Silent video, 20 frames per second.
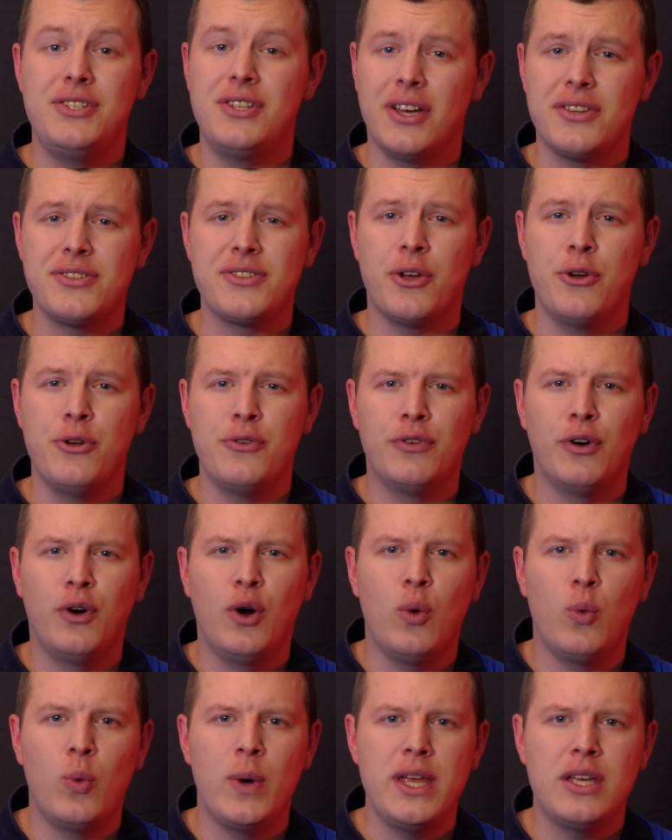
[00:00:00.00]
Just over
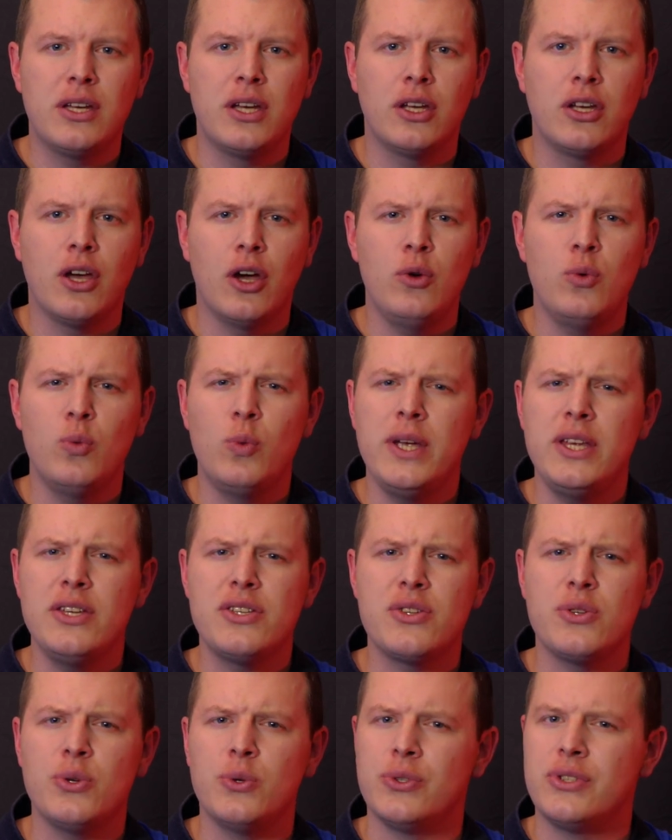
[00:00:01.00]
a week ago, we
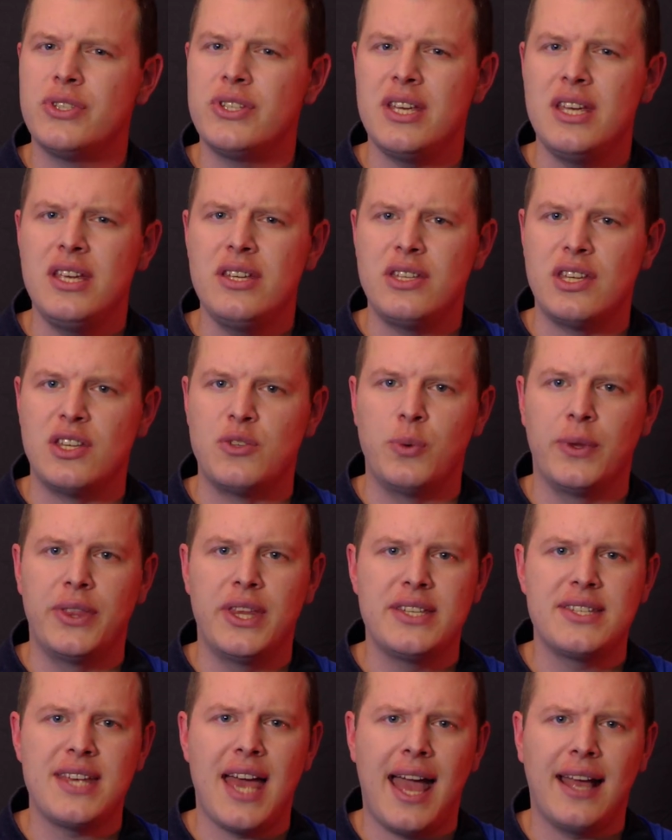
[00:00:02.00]
saw teasers with
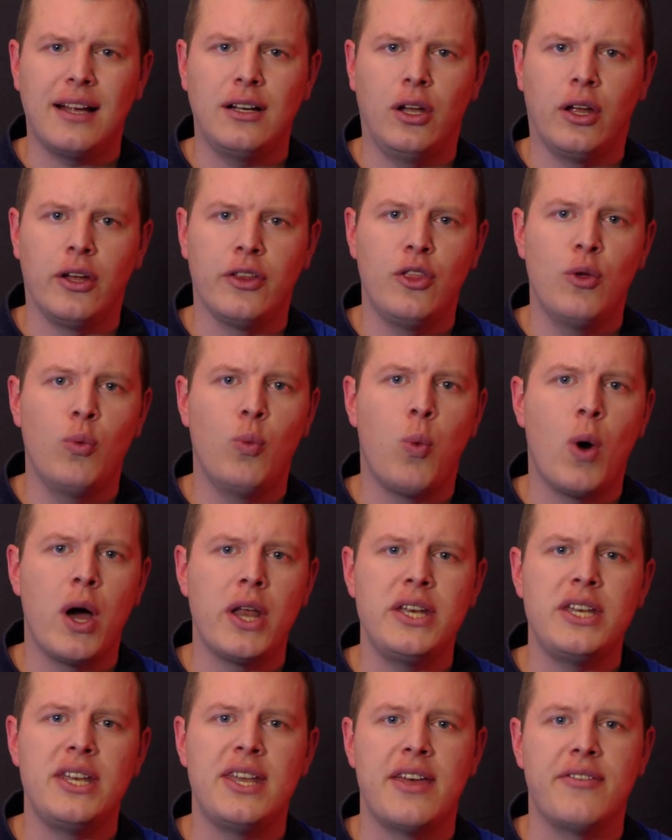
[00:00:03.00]
the tagline, "The
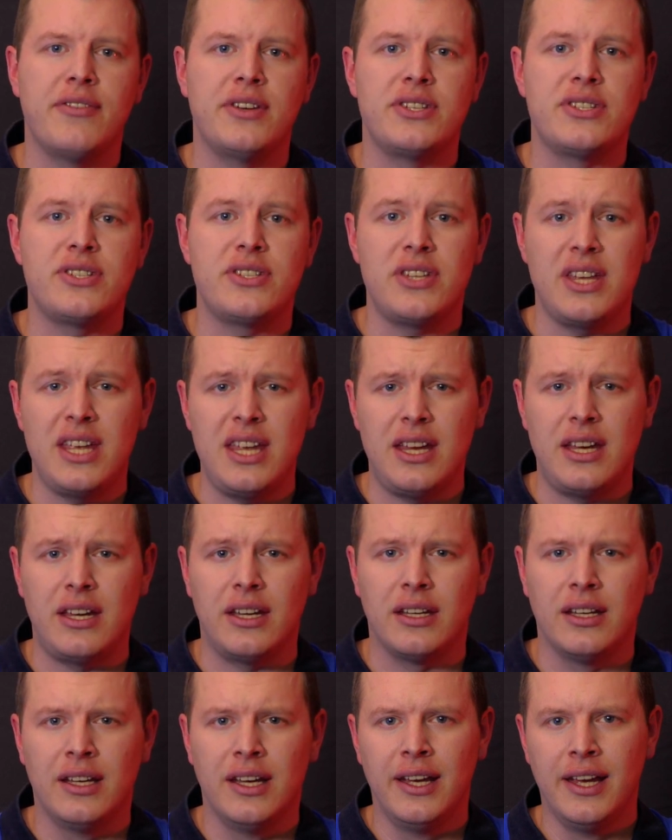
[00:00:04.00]
One Never
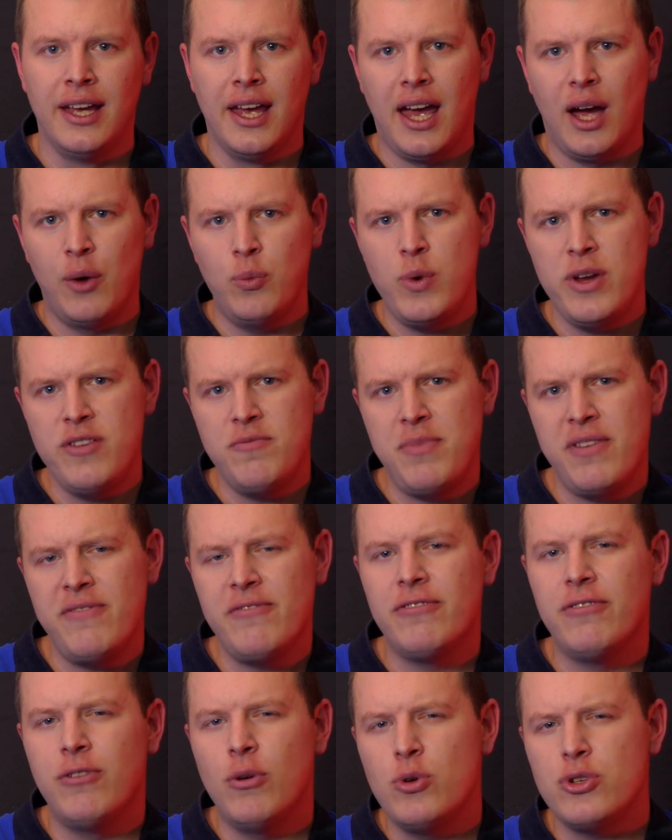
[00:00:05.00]
Seen," and we've
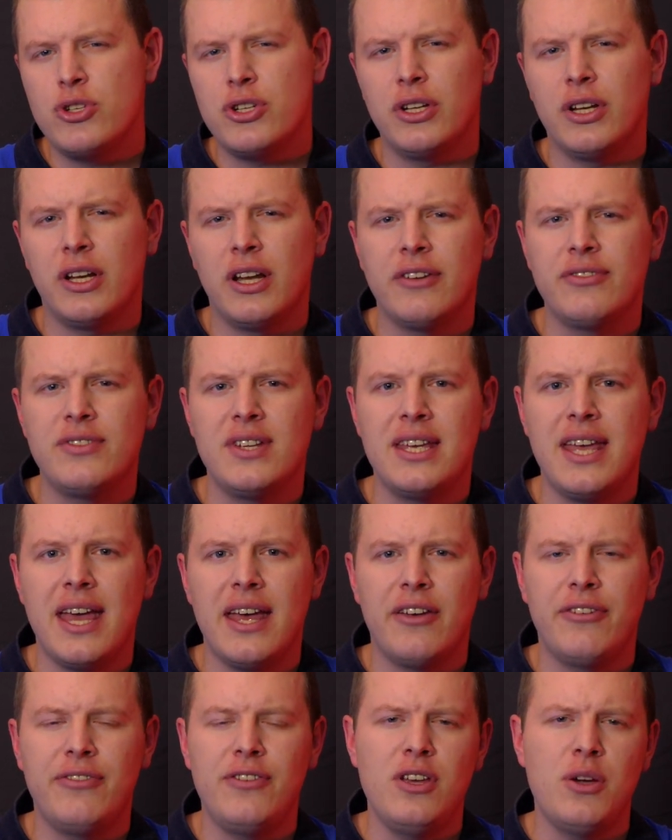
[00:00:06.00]
been fortunate enough to
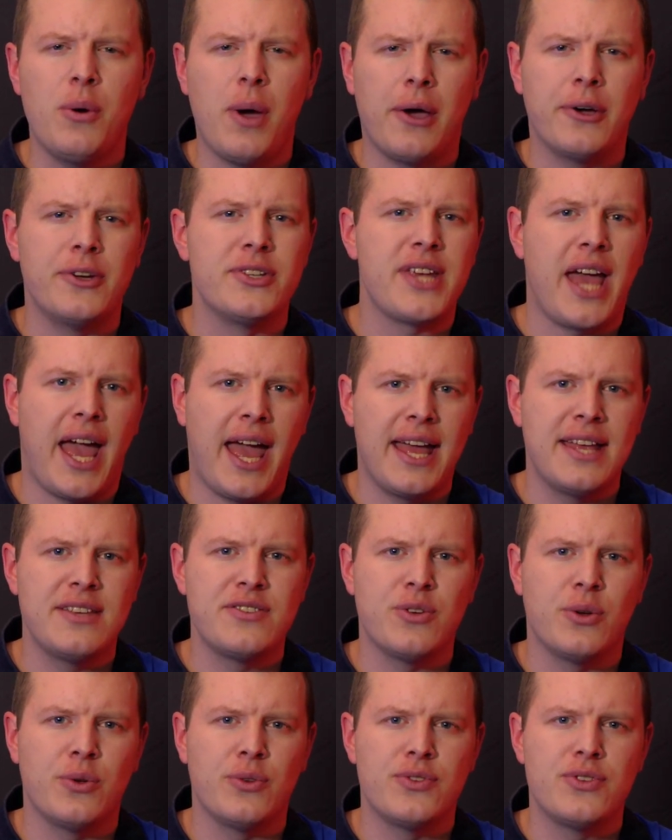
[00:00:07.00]
get a few hours
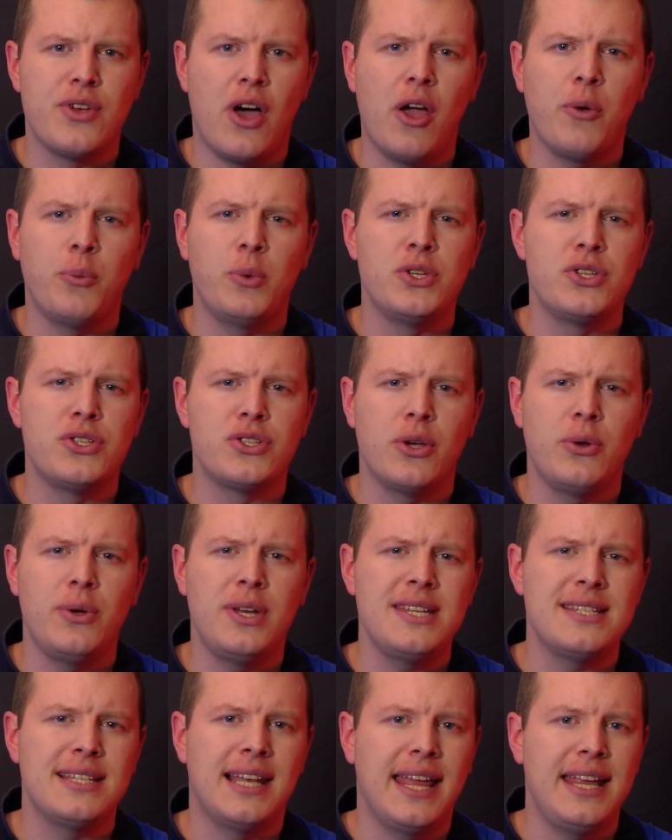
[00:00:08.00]
hands-on time with
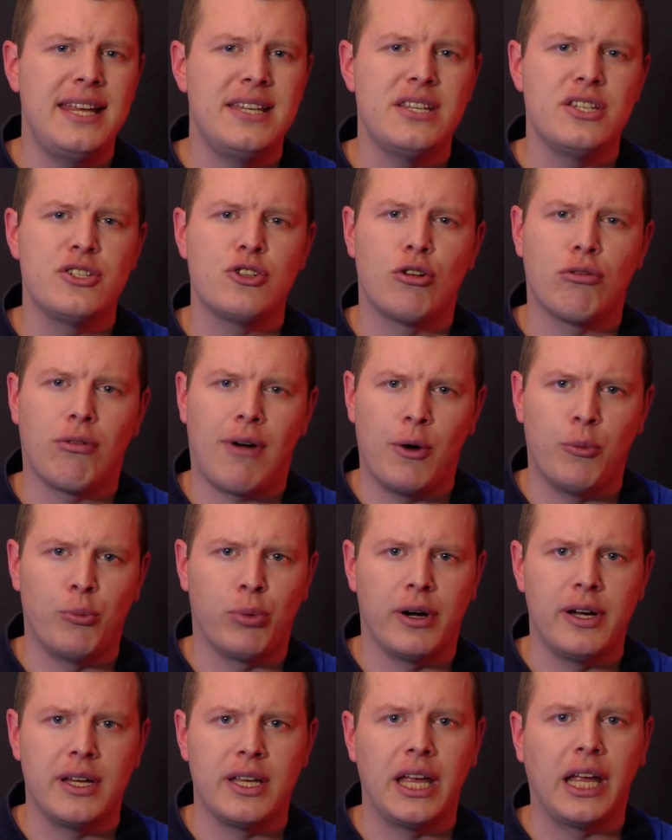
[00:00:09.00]
Sony's latest
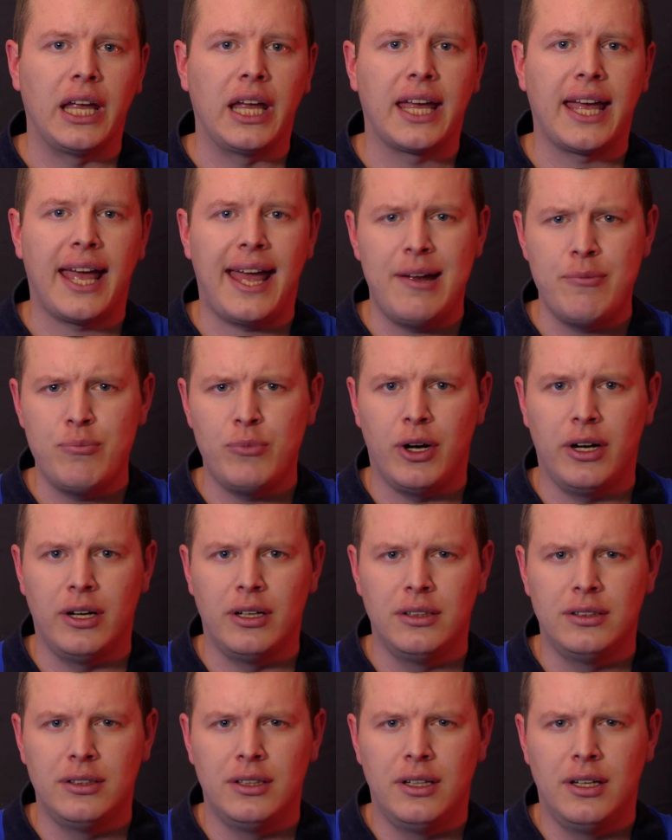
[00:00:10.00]
groundbreaking
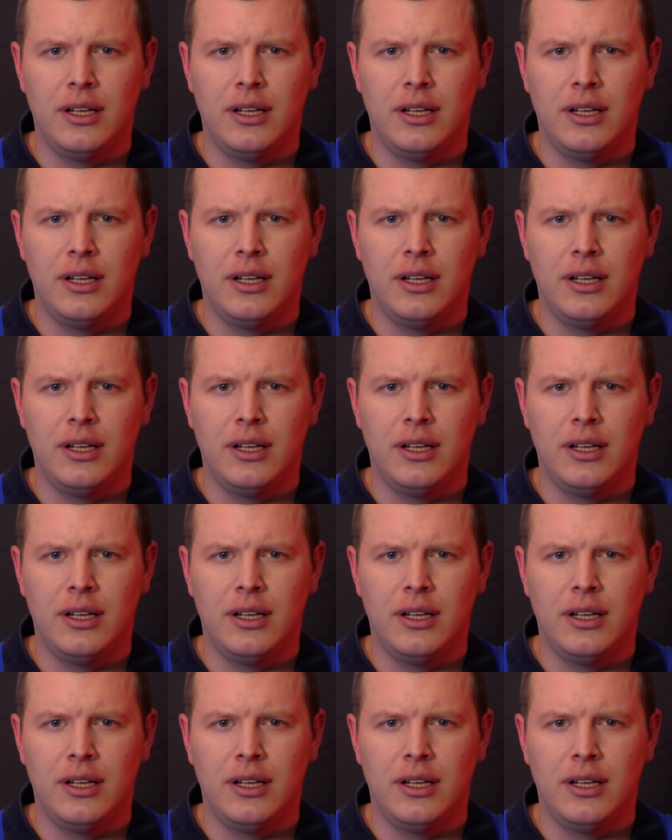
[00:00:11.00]
camera.